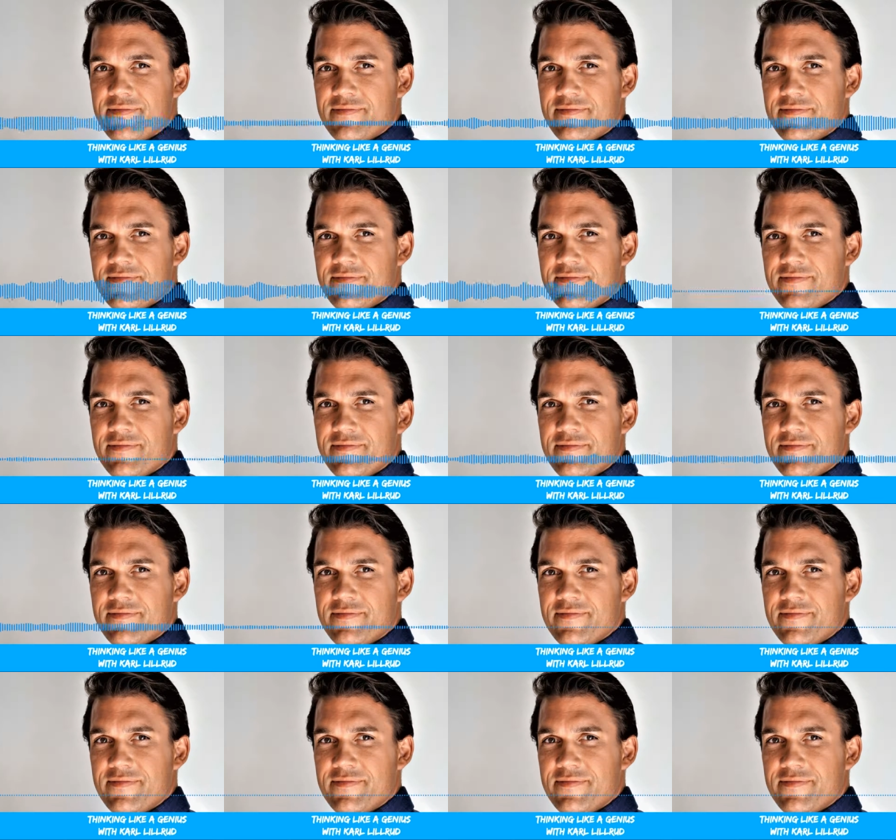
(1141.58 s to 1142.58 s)

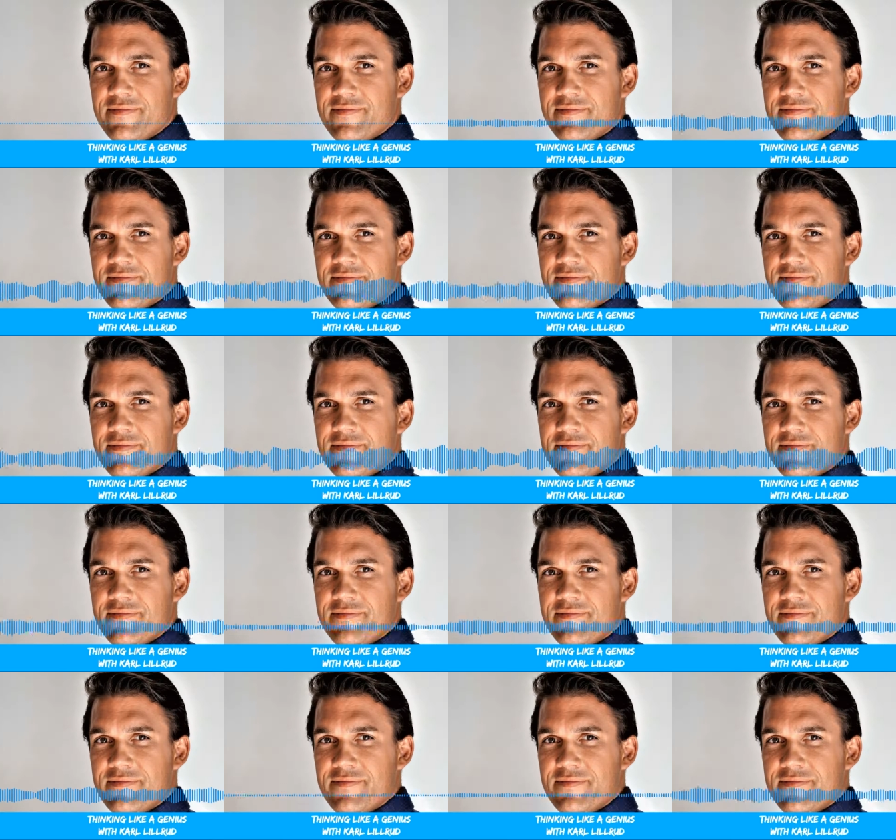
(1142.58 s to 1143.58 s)
makes
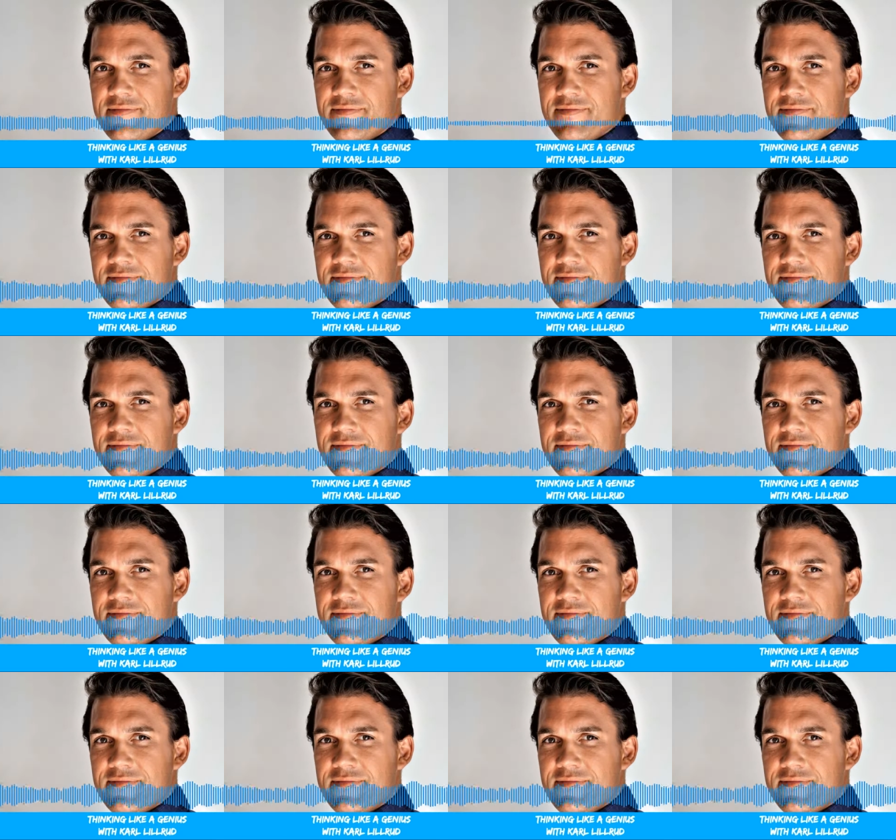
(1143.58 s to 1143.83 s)
memorizing things